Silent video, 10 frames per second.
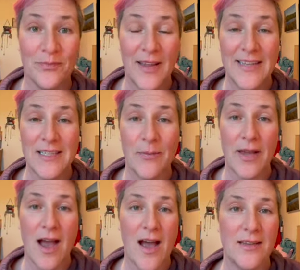Is it
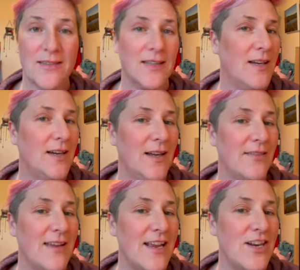because
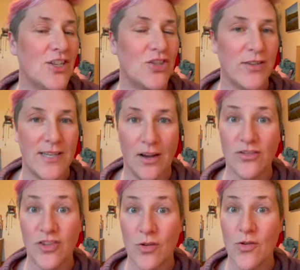the industry
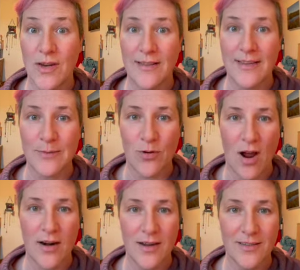tells you need these
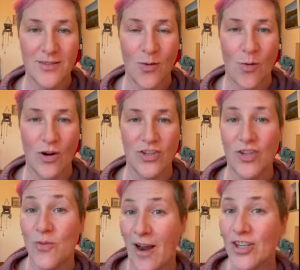products, or do
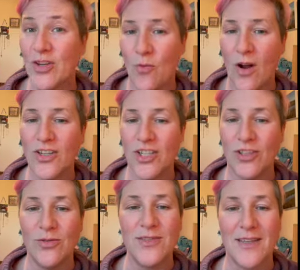you actually want to
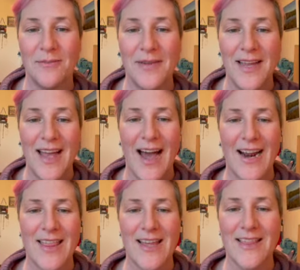use them? And I
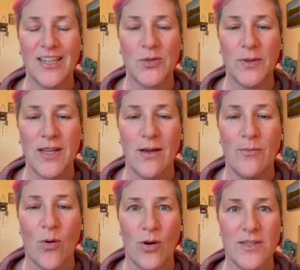think that's really
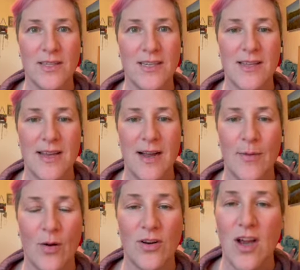important to think
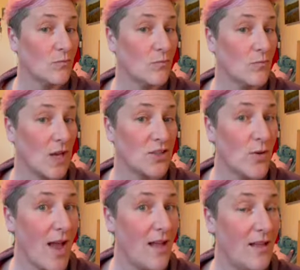about. So
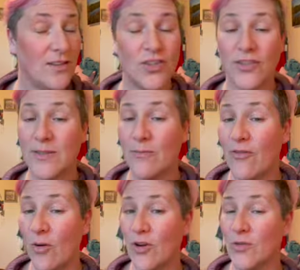yeah, I'll insert some
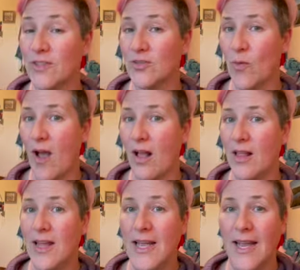photos as well
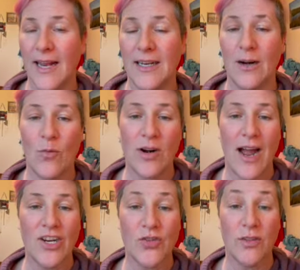in a little more
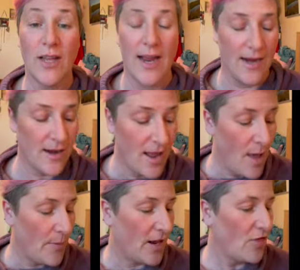natural light,
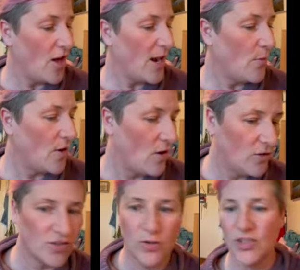but I thought I would
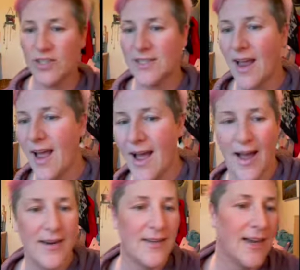also just
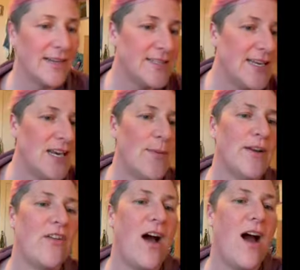add a teeny bit
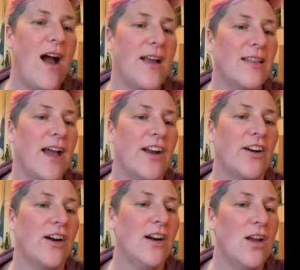of
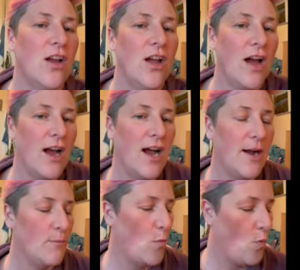highlighter
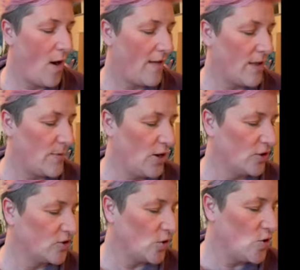while I'm here,
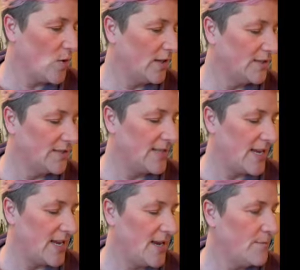so you can
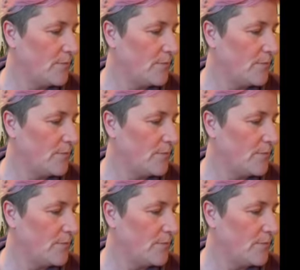see